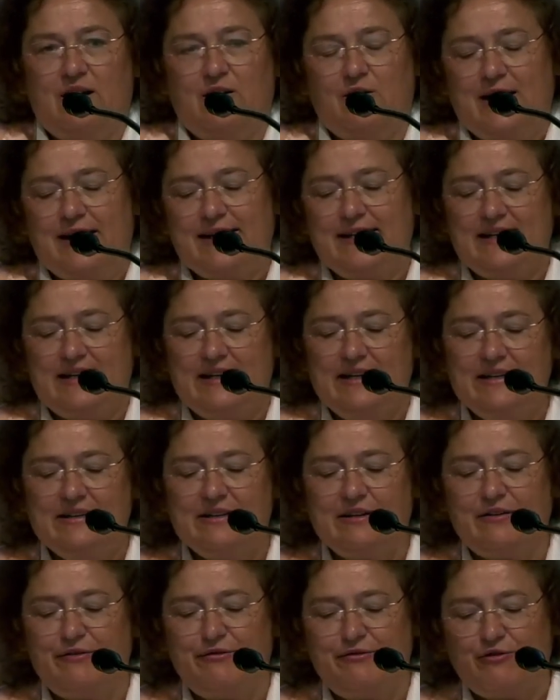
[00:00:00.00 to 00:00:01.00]
It is
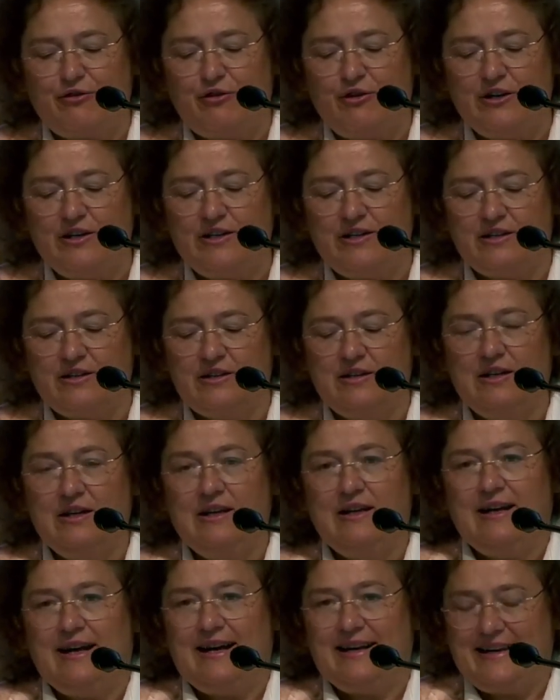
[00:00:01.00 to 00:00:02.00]
therefore a high
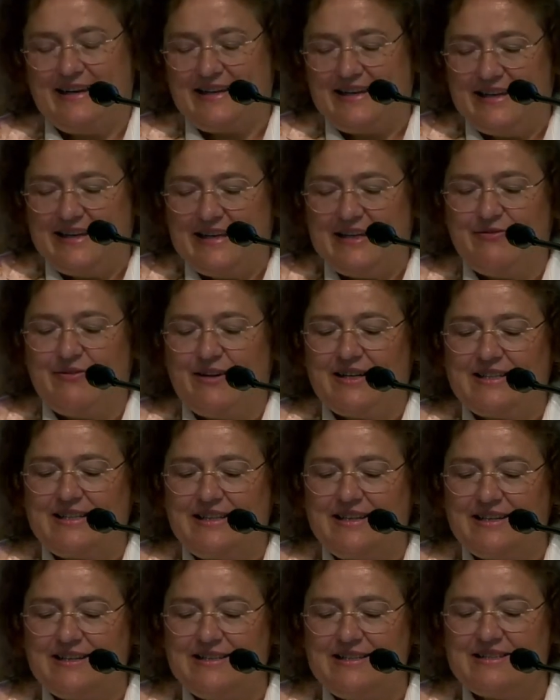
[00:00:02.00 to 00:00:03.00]
educational task to
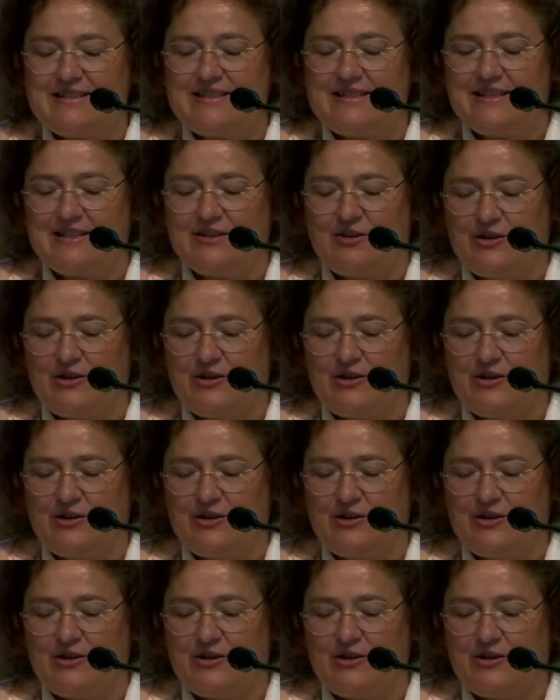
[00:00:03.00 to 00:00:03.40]
teach students